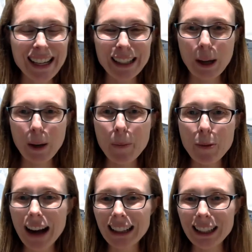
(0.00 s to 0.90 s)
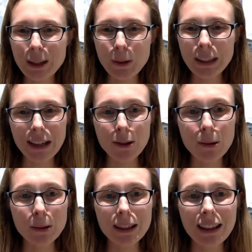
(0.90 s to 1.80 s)
to practice your
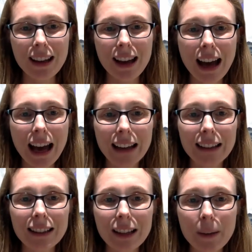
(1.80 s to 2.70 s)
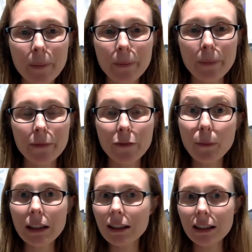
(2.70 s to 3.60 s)
skills. And from
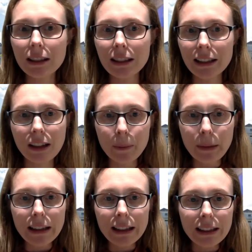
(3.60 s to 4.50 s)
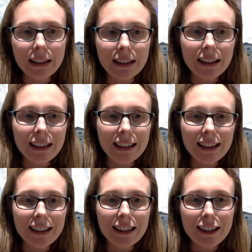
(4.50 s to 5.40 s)
the statistics, I mean, this
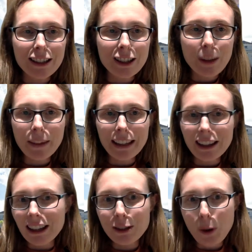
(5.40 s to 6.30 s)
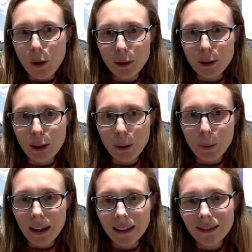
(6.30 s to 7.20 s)
is something that is not going to go
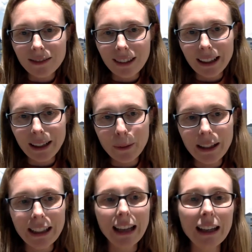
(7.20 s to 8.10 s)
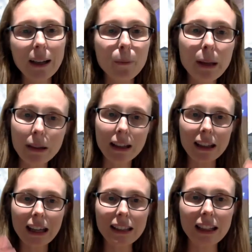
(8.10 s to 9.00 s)
away, right? People are
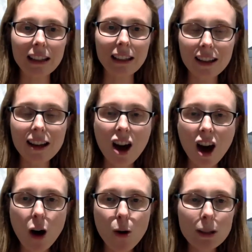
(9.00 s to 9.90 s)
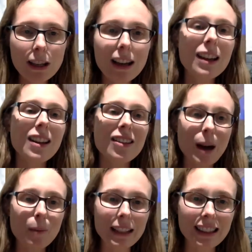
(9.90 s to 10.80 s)
getting older.
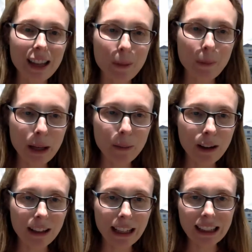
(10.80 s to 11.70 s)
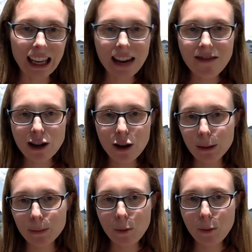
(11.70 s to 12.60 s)
That means that people are getting hearing
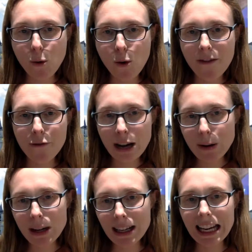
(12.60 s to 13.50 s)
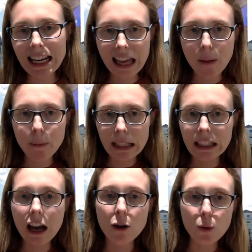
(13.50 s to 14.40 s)
loss more frequently. That means
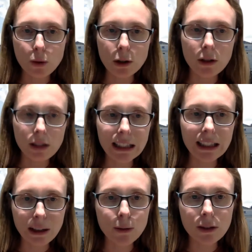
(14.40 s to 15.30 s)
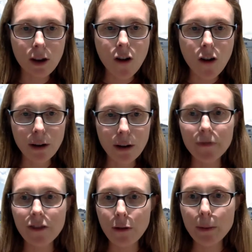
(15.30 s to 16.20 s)
that an audiologist skills are very,
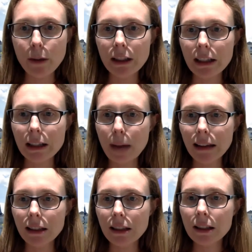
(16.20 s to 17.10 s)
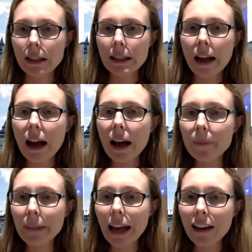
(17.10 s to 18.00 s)
very much in demand.
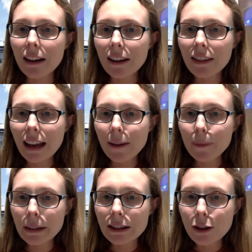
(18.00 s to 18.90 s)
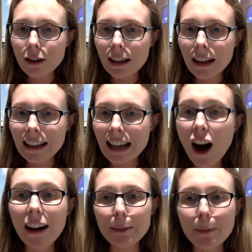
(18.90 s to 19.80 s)
And that brings us on to, is there
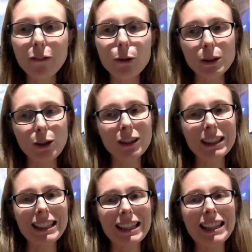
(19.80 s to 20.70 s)
high demand for audiologists in the